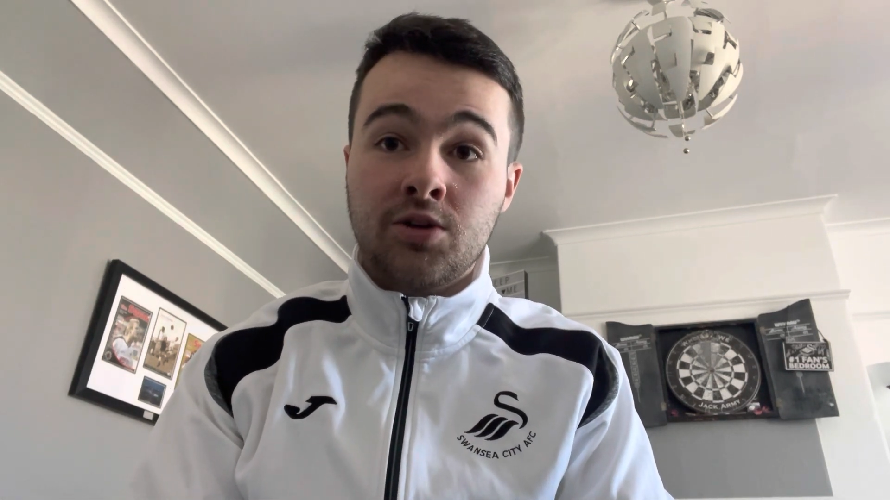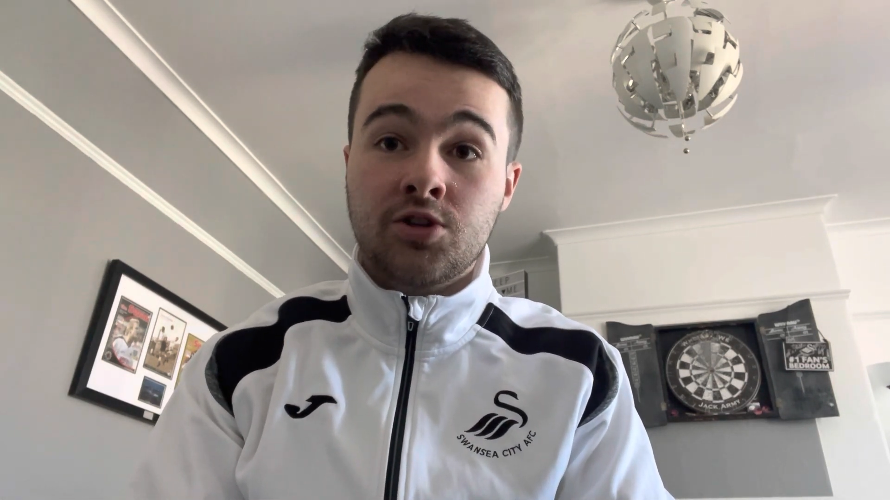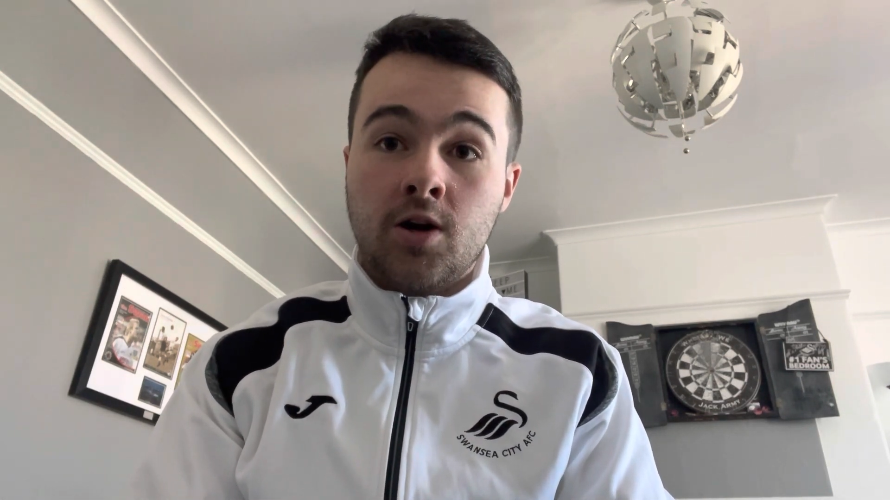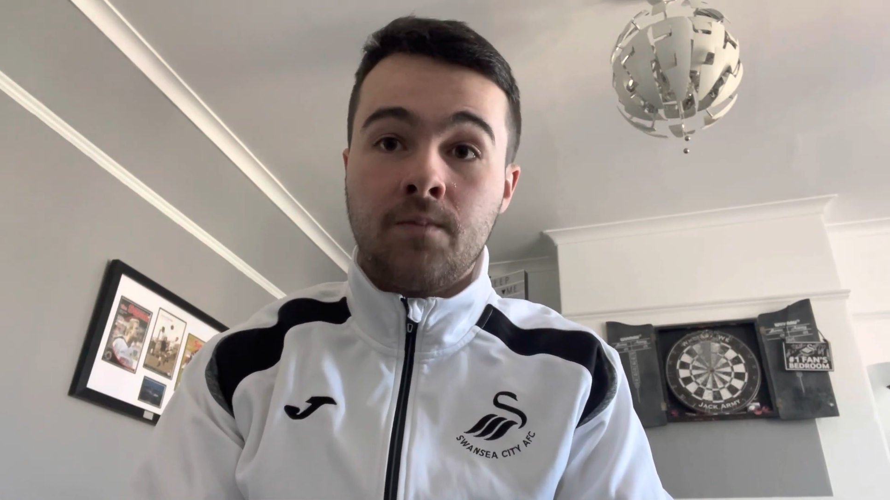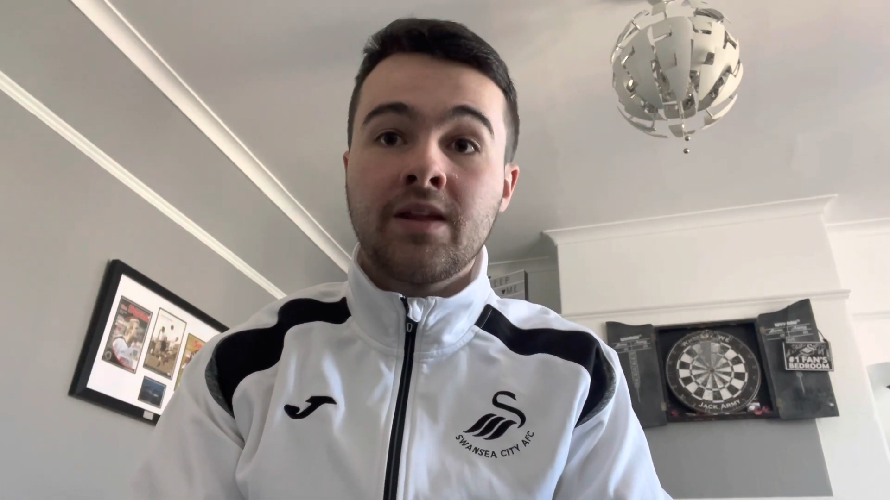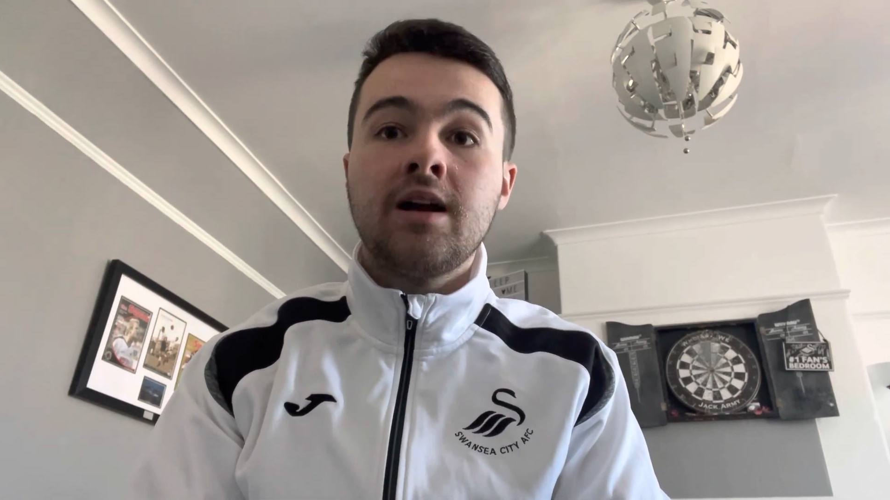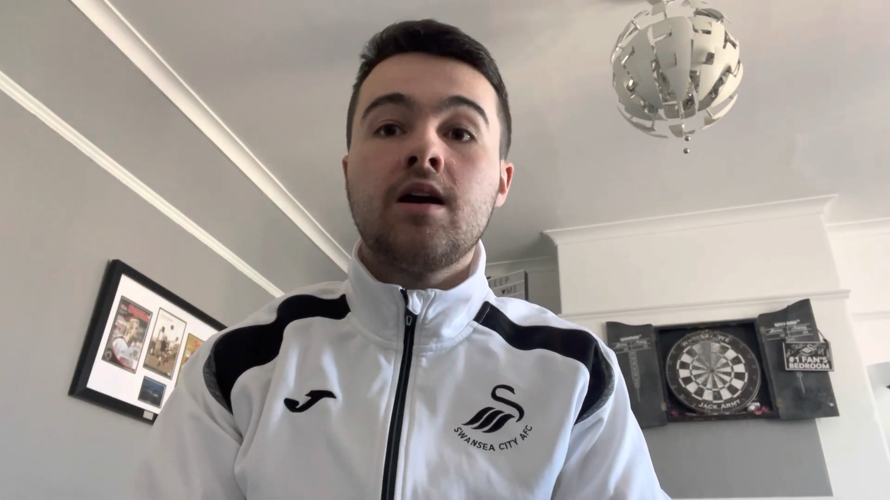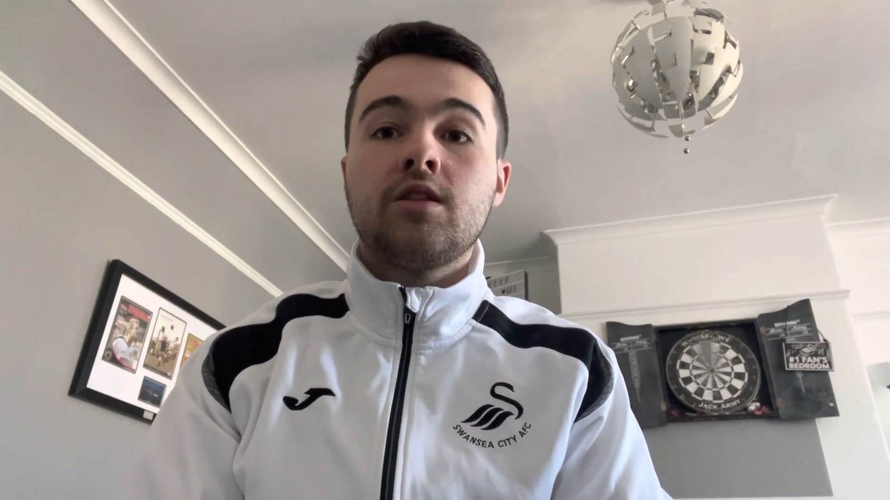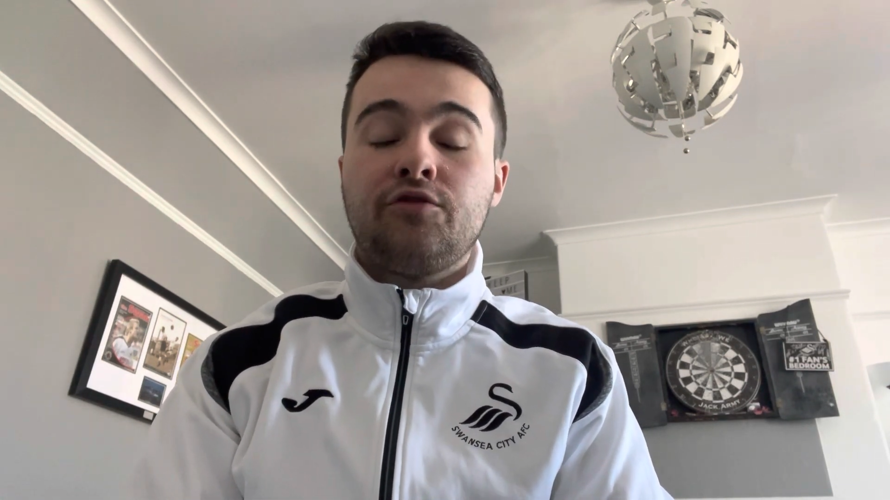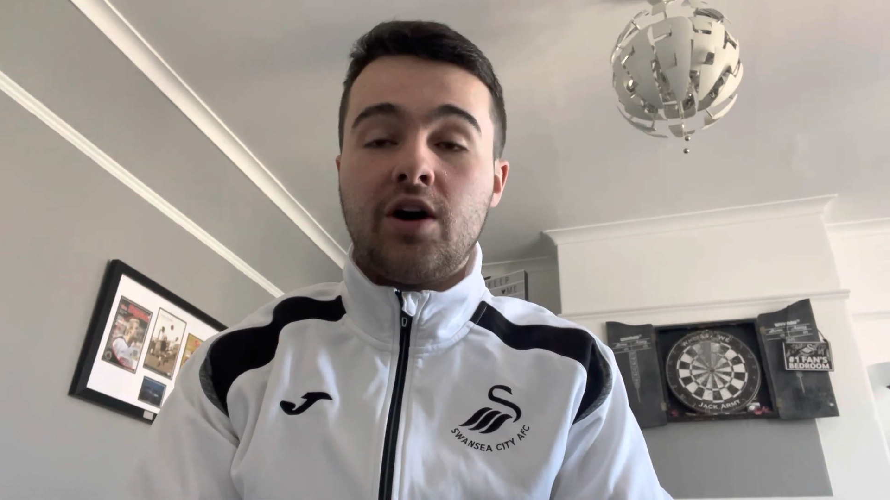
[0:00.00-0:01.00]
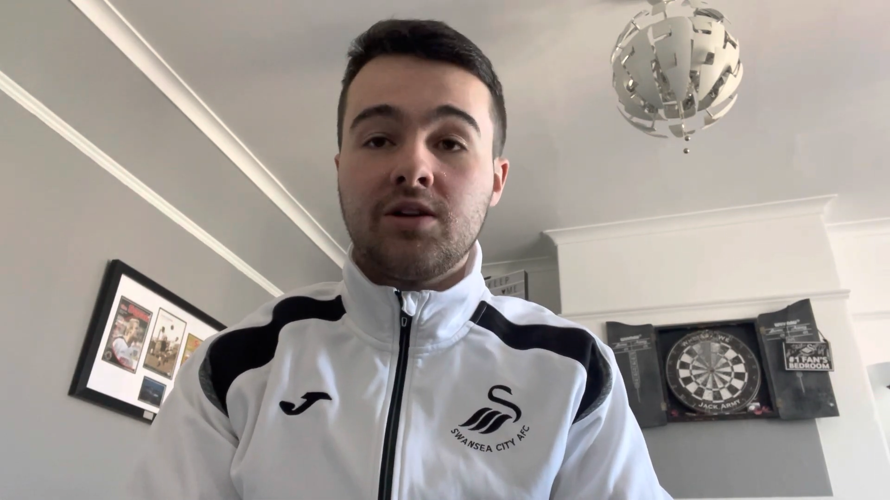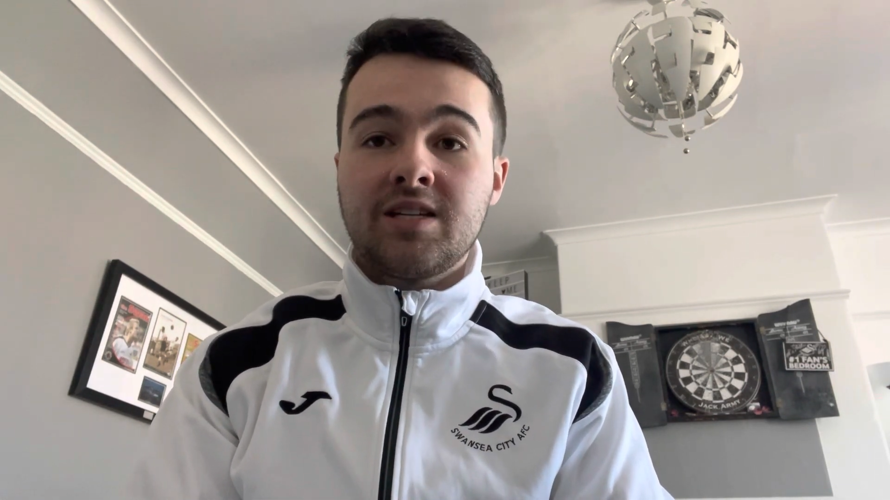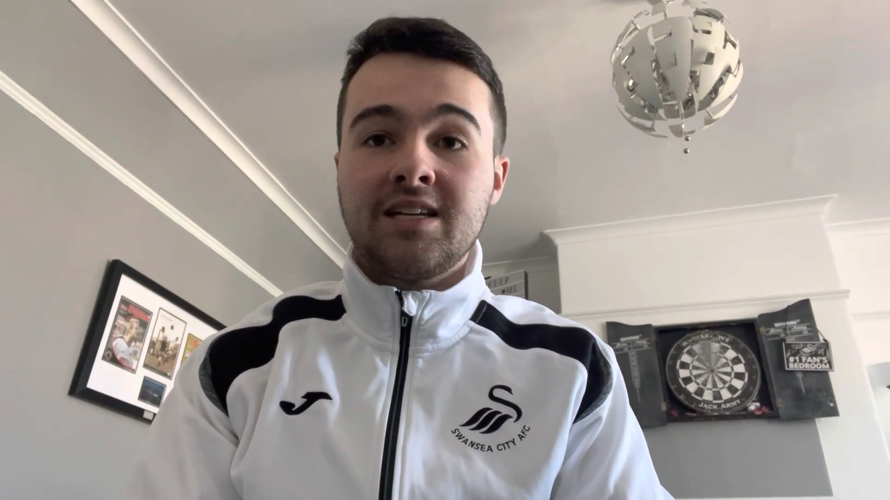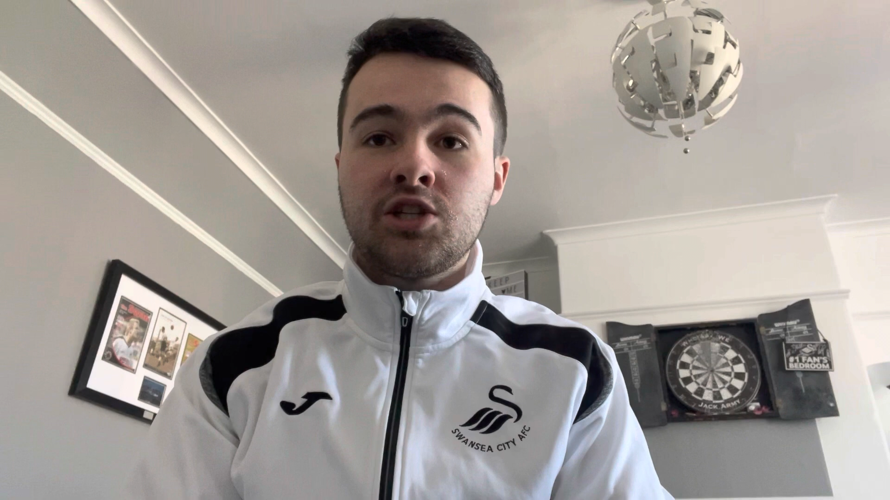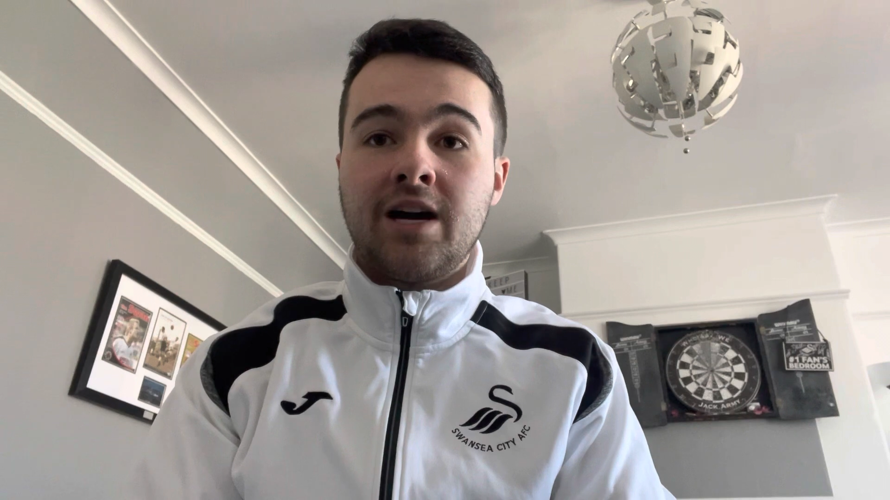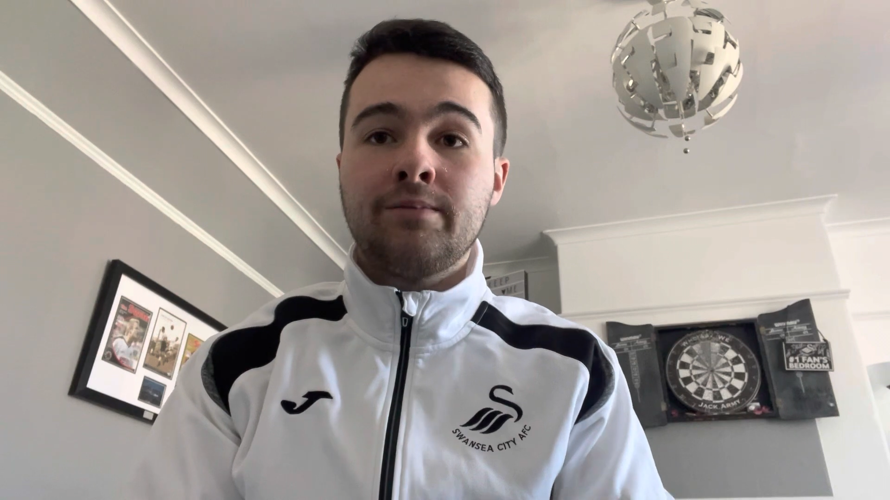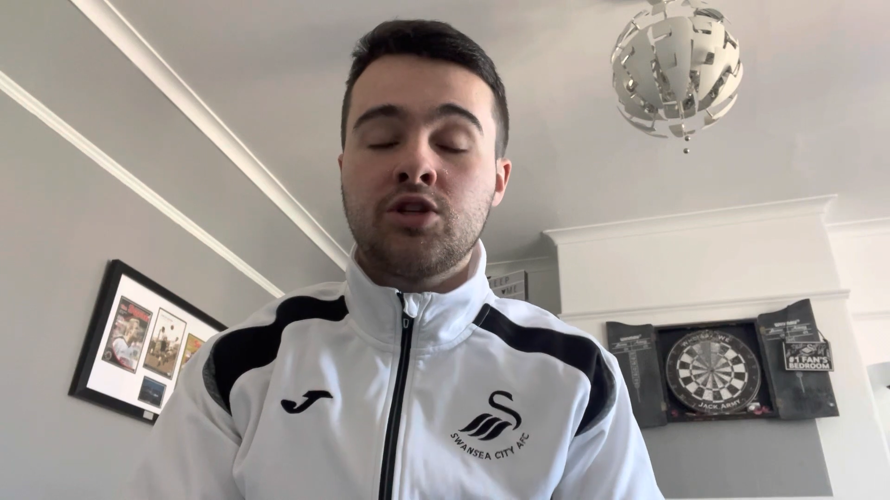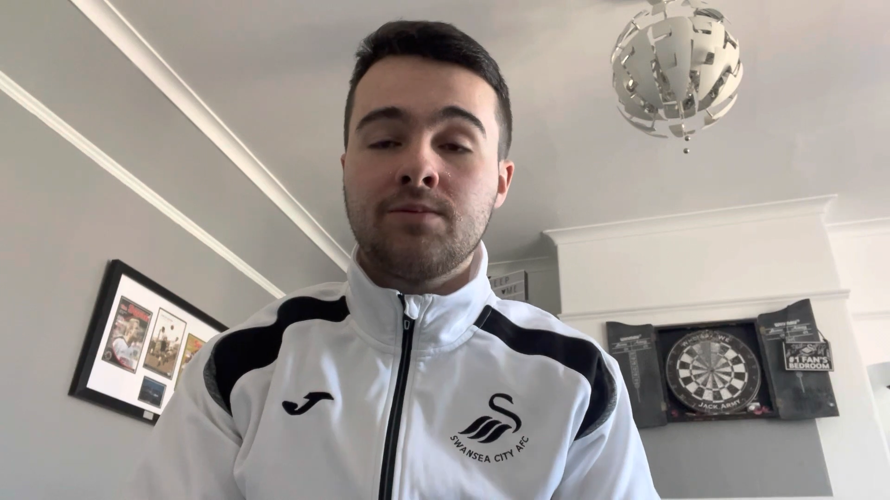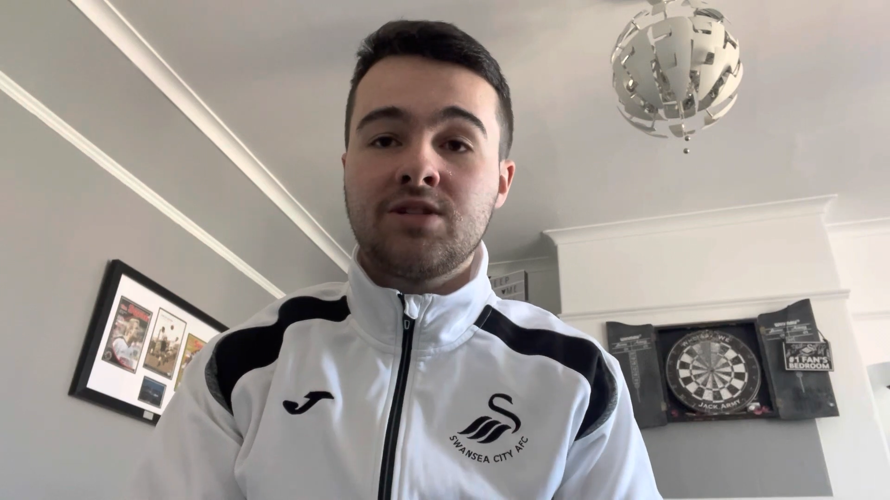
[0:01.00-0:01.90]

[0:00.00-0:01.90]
So the final day of the championship